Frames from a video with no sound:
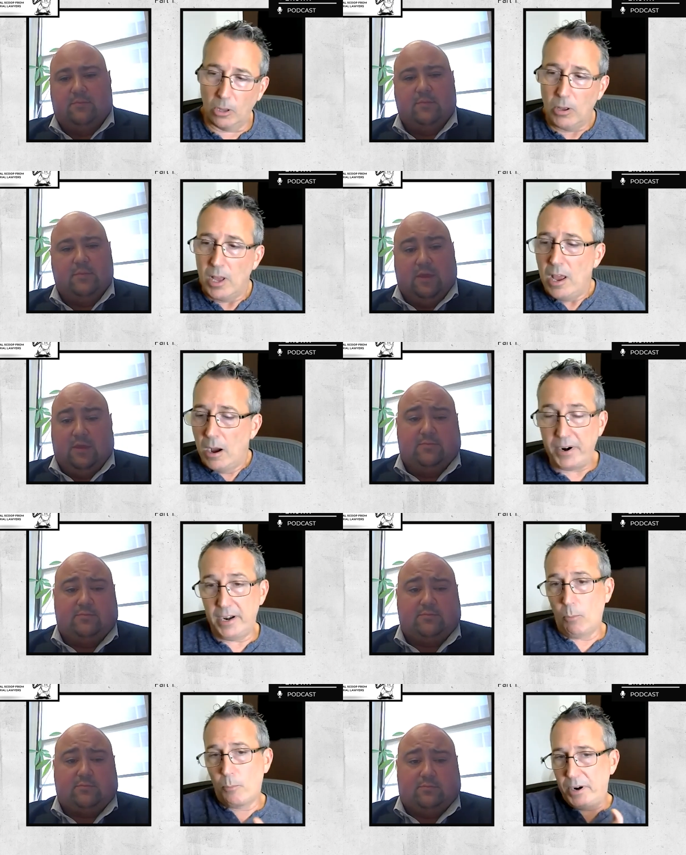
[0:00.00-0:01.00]
Speaker 1: So, but
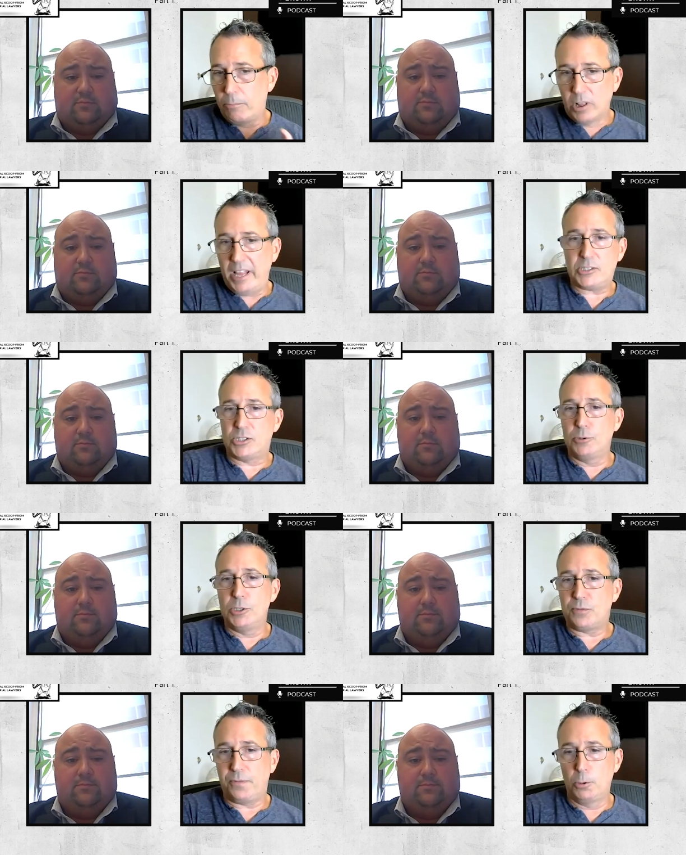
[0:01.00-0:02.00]
it but it relates to
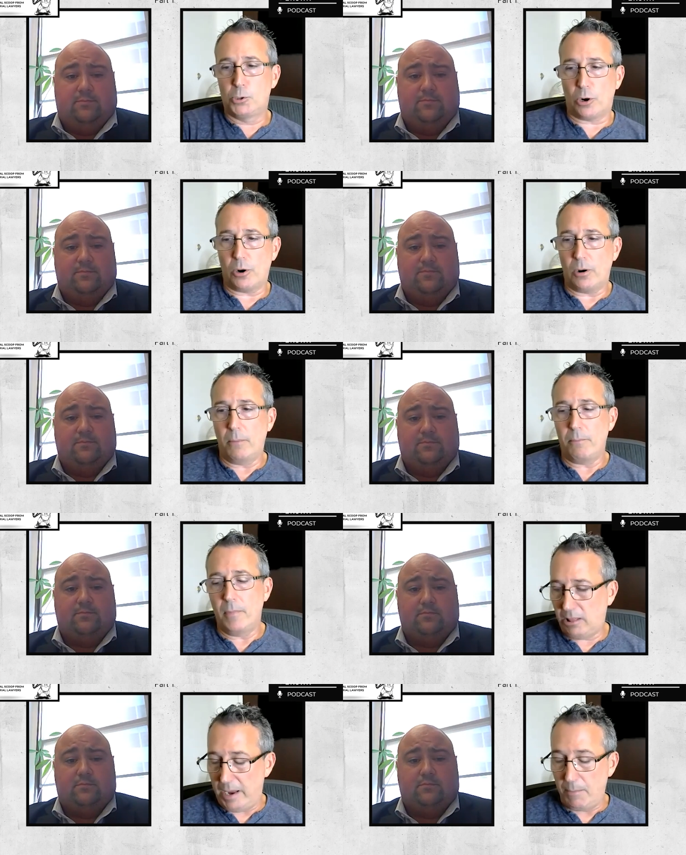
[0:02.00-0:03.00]
this future
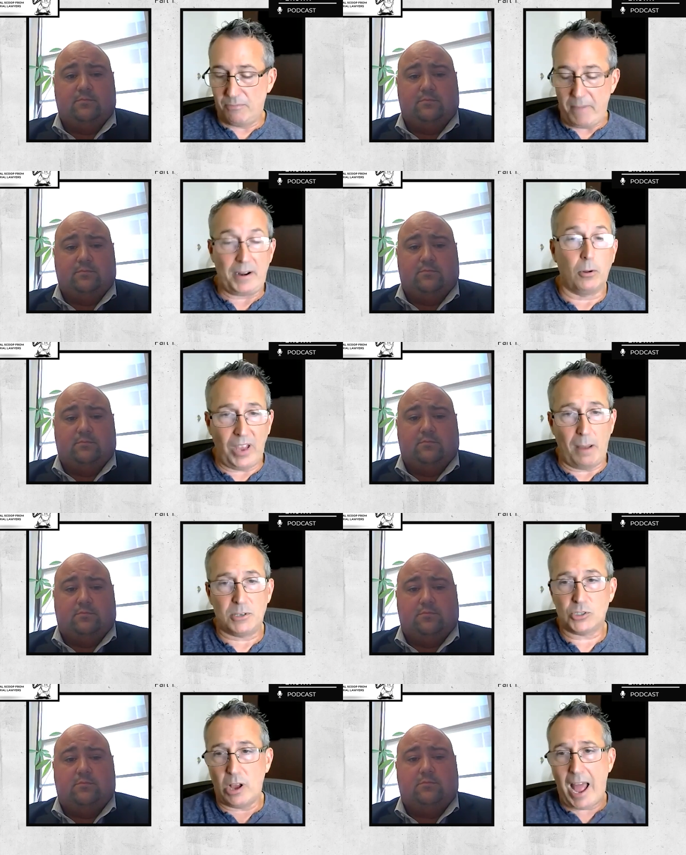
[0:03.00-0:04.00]
claim of medical
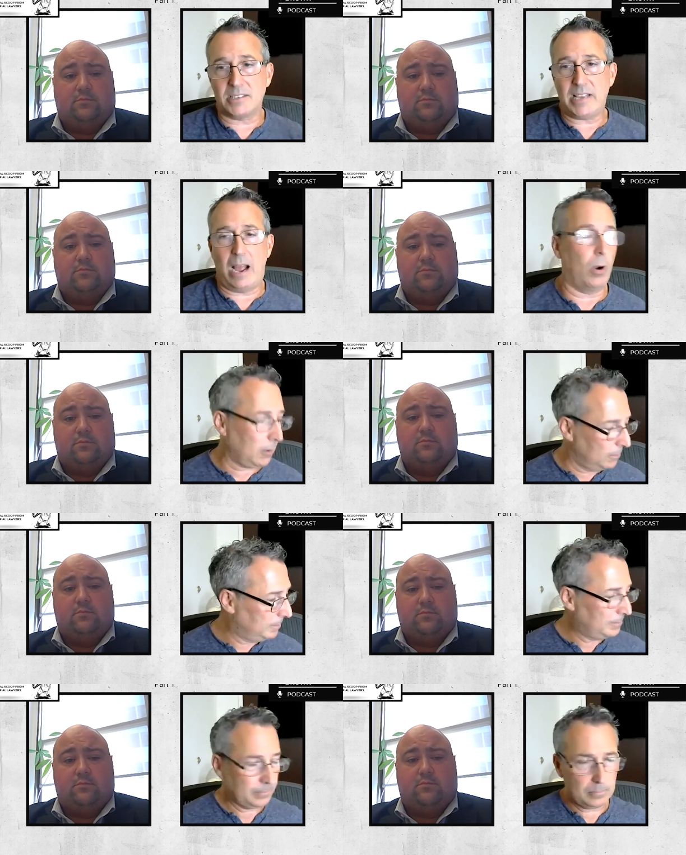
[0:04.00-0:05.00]
damages. So how does that work?
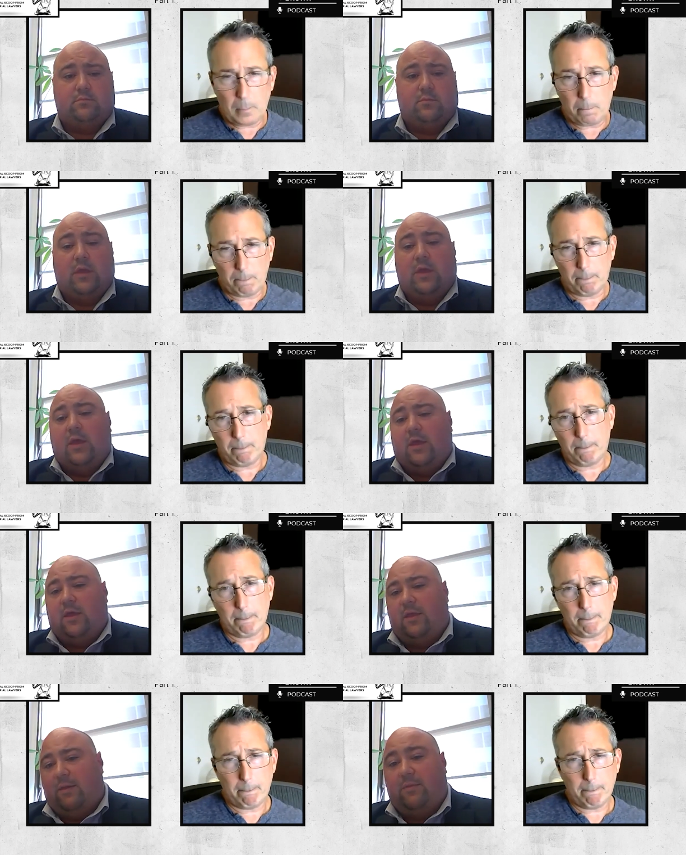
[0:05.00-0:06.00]

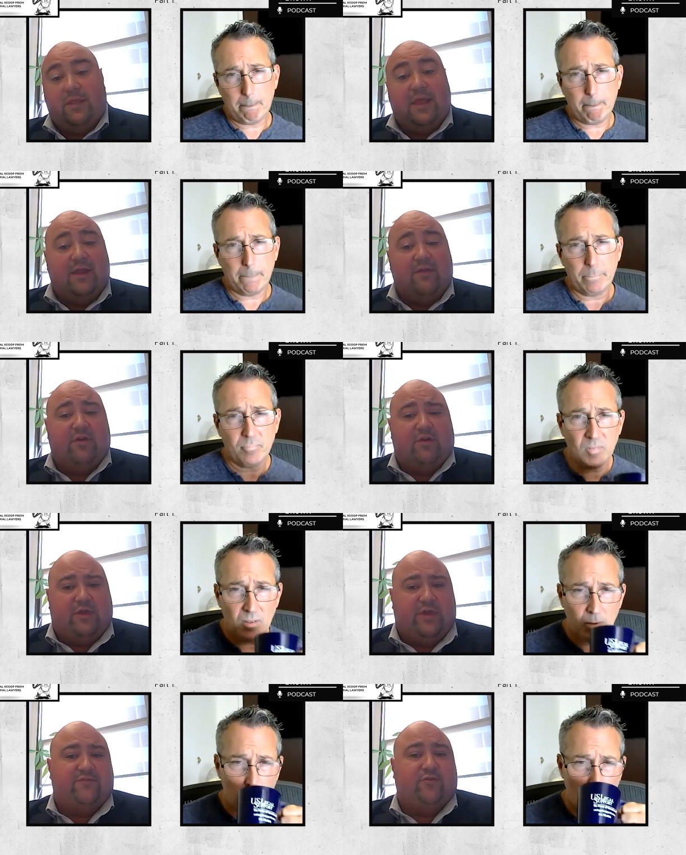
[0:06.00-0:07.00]
Speaker 2: I mean, not every
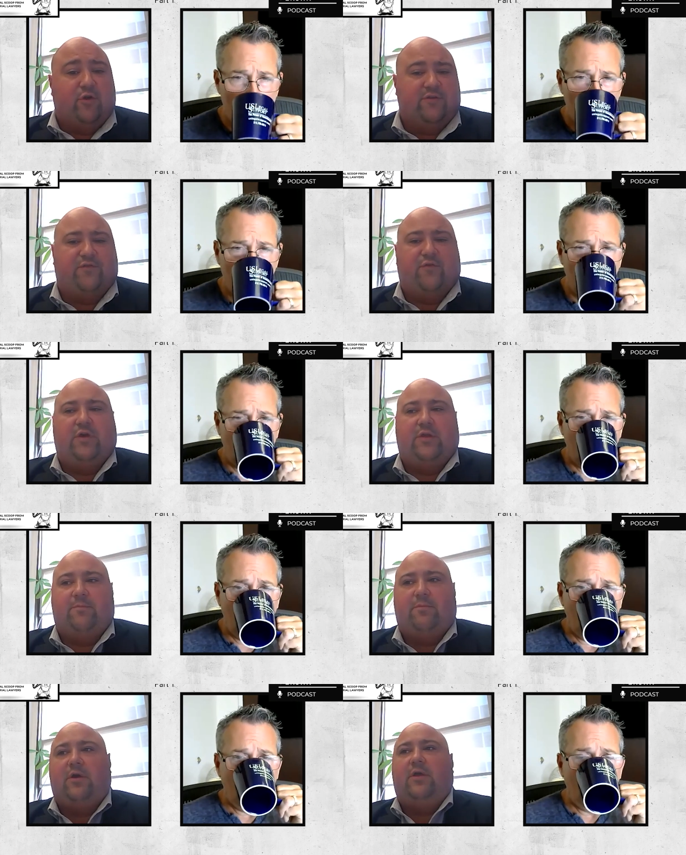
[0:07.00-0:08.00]
case calls for it,
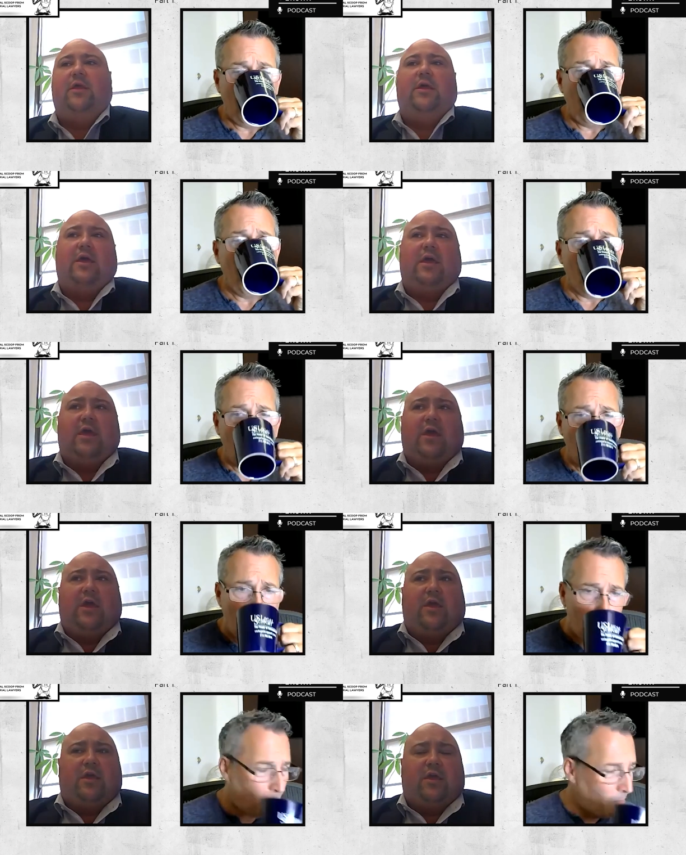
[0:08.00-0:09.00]
but
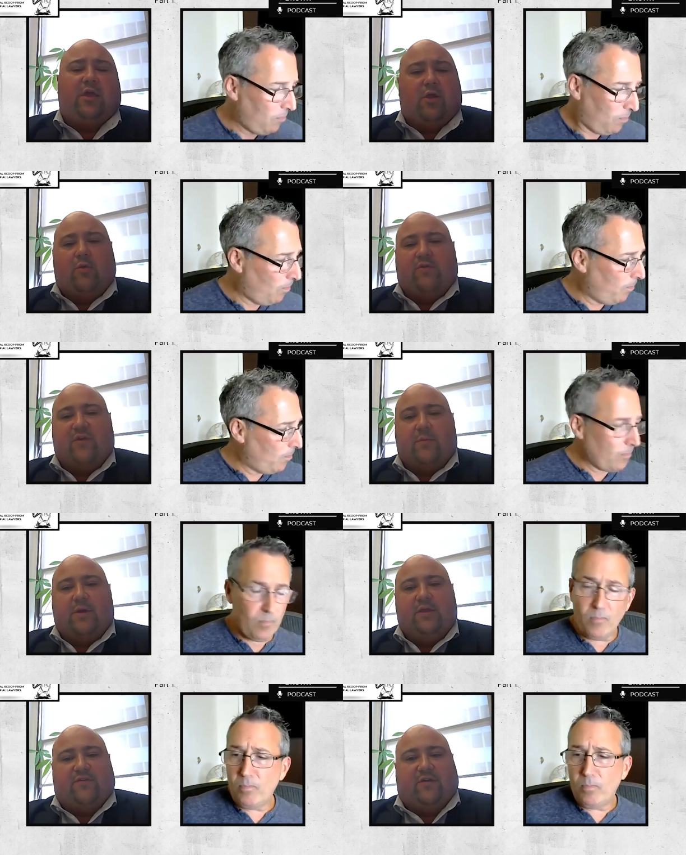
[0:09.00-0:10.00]
you know, when
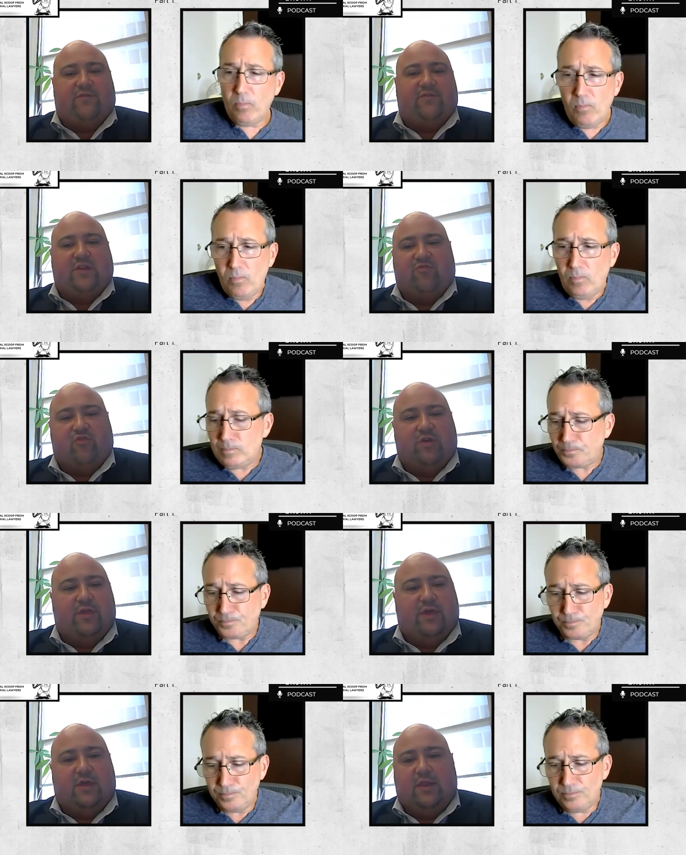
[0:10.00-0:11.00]
somebody suffers an injury
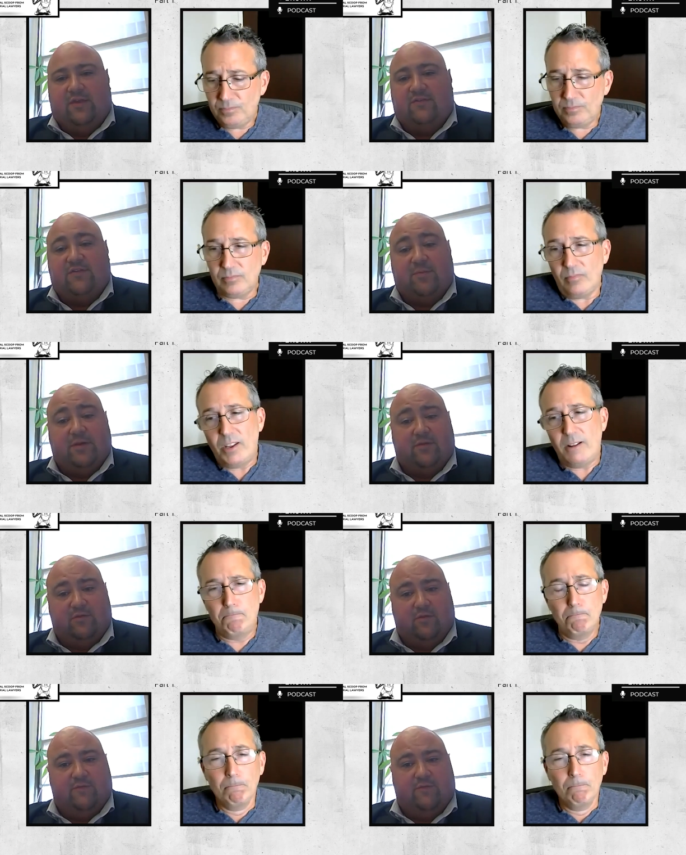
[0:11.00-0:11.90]
that is expected to